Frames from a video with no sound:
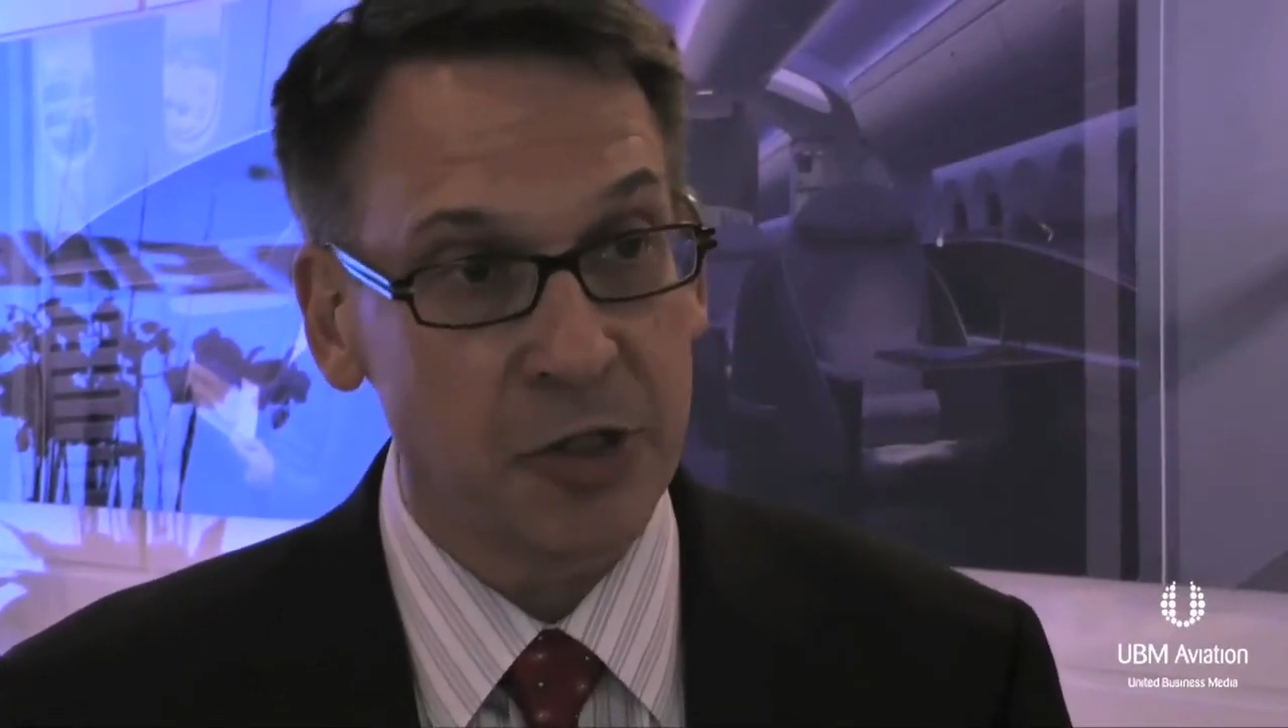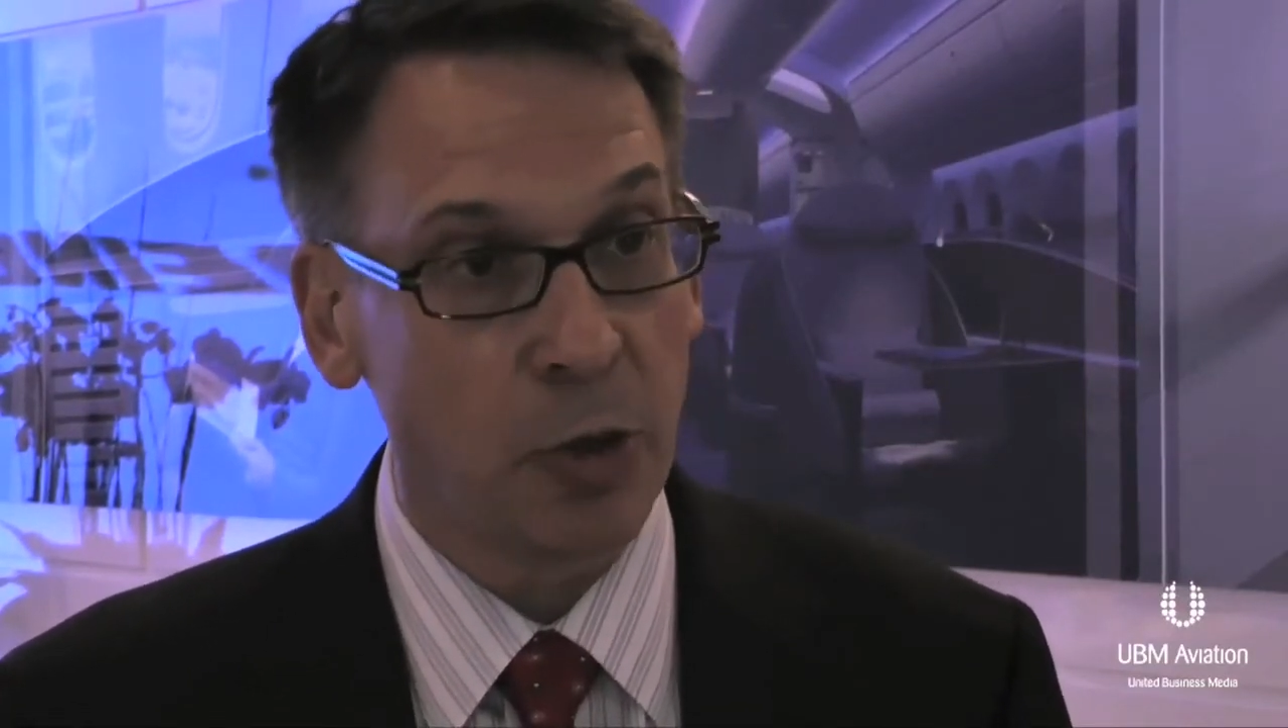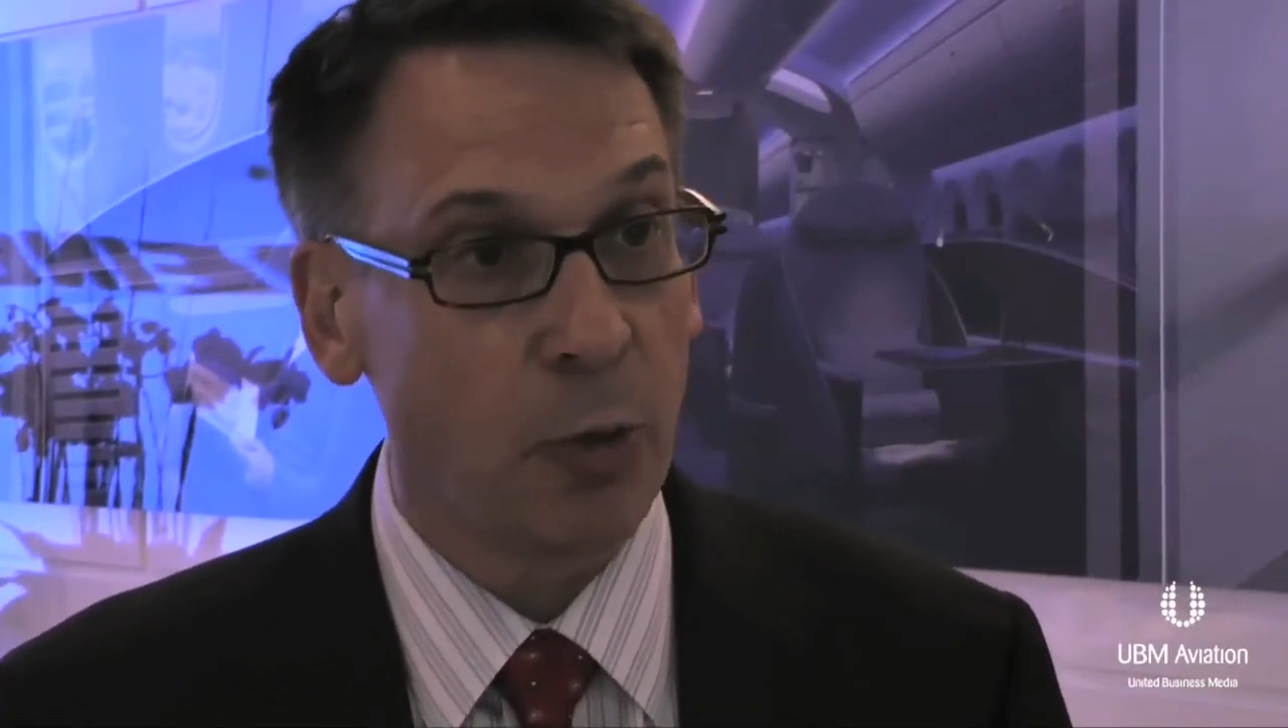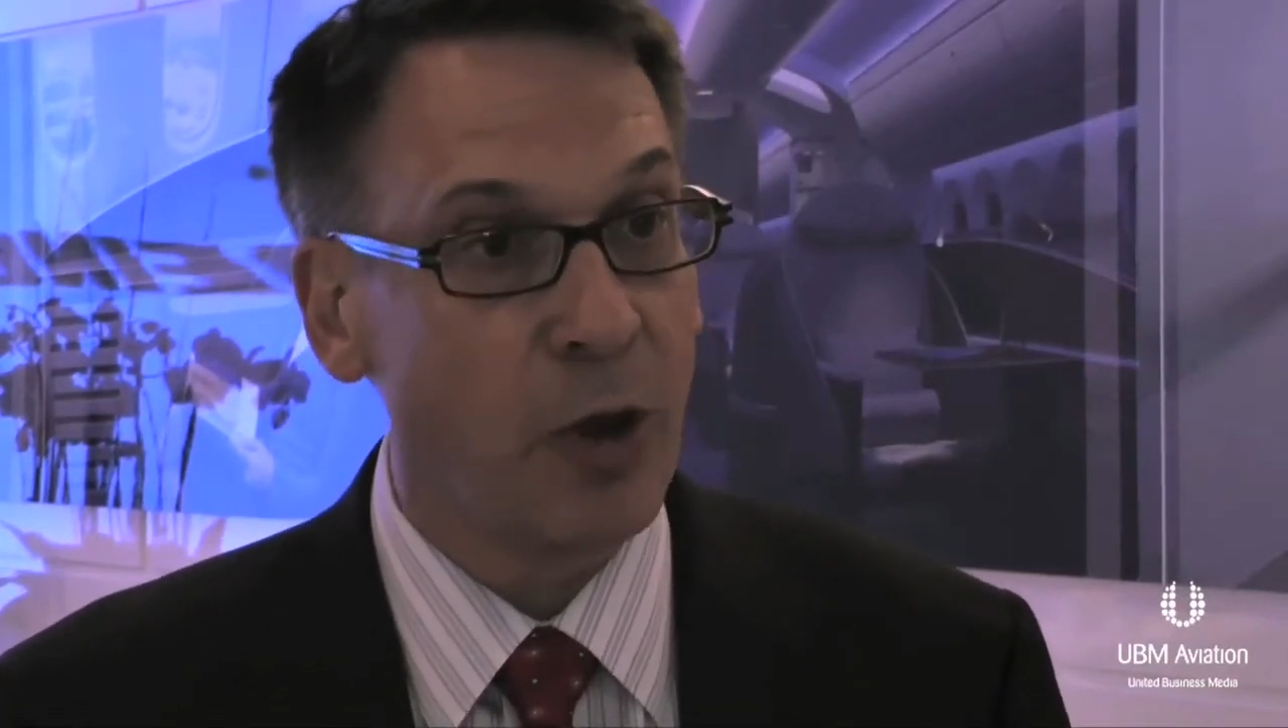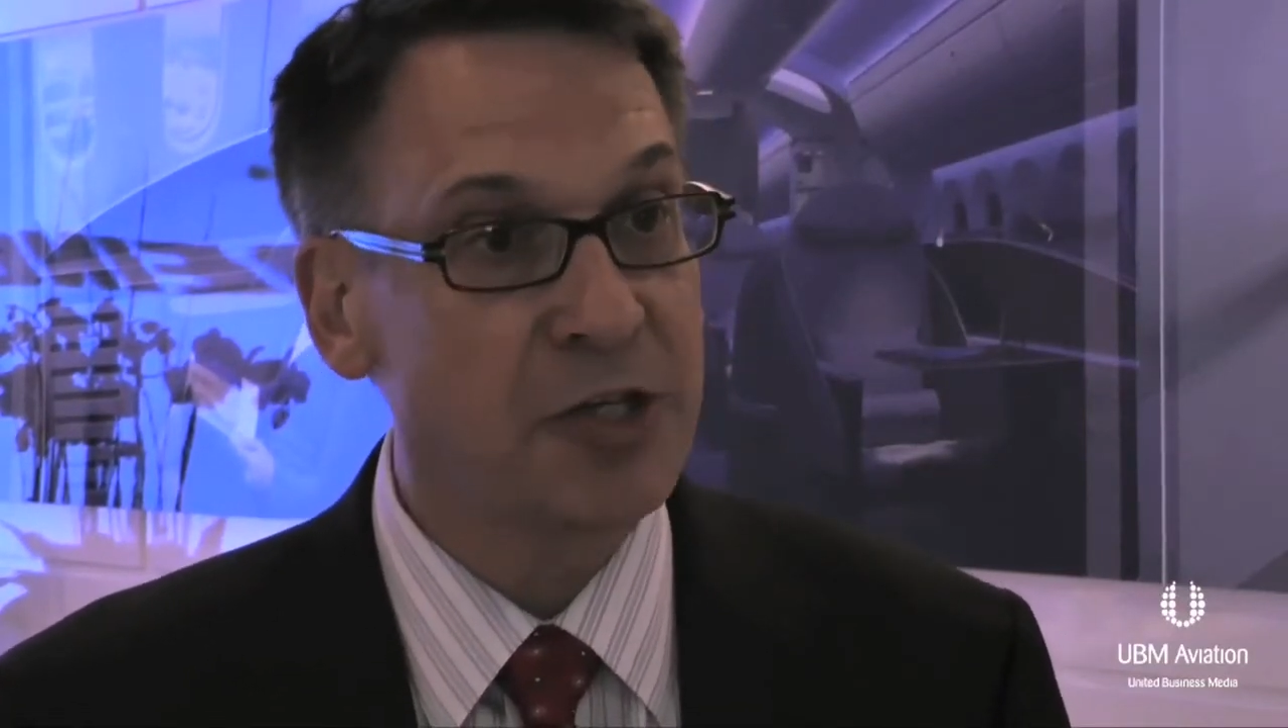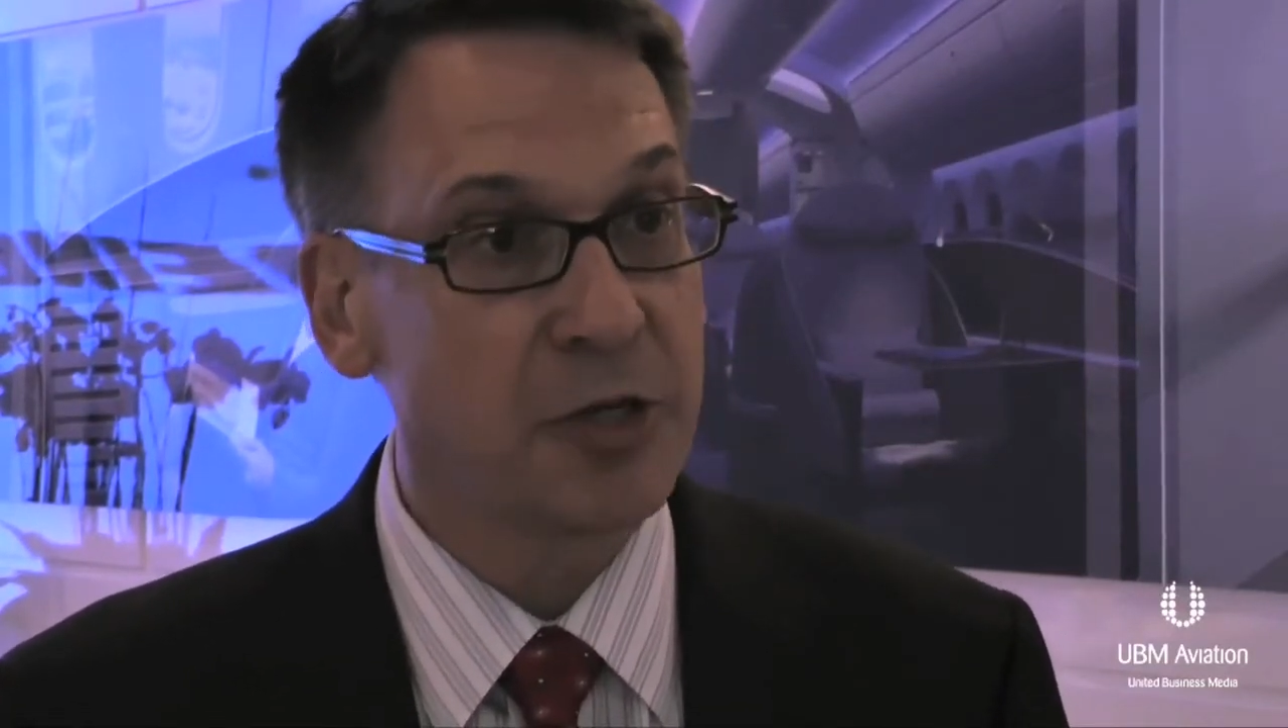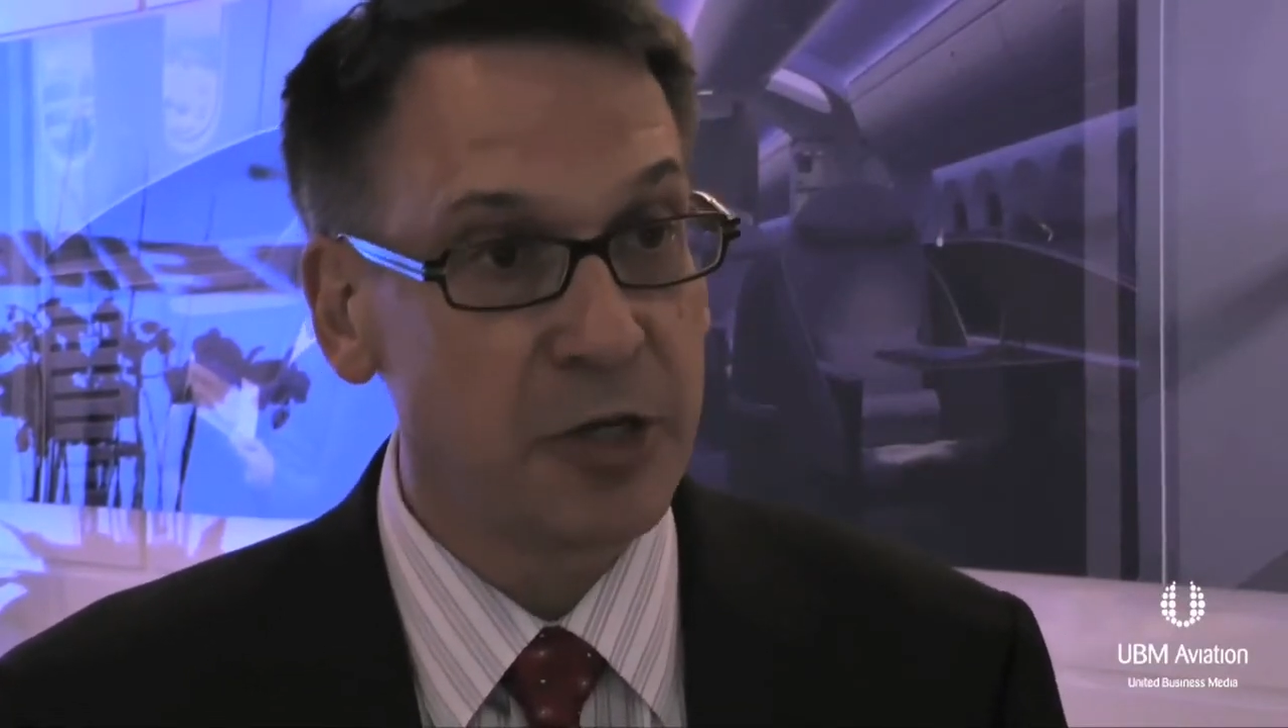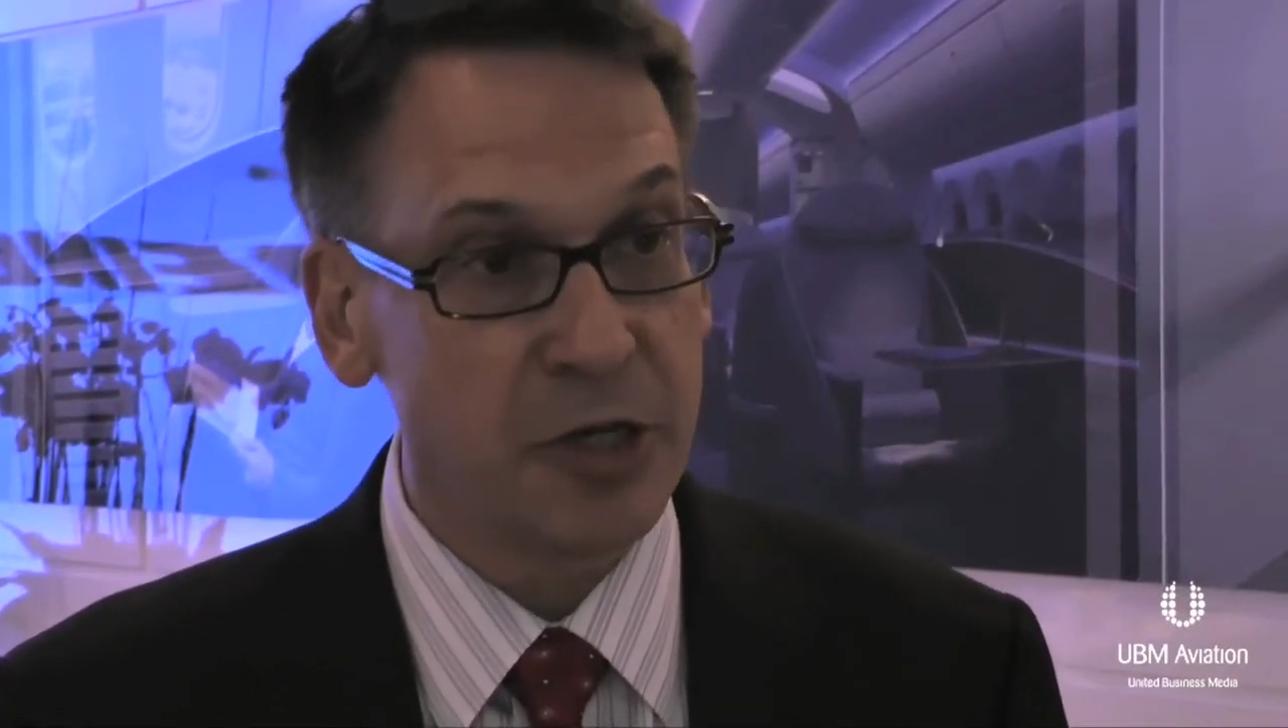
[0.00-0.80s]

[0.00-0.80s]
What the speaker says: so it wasn't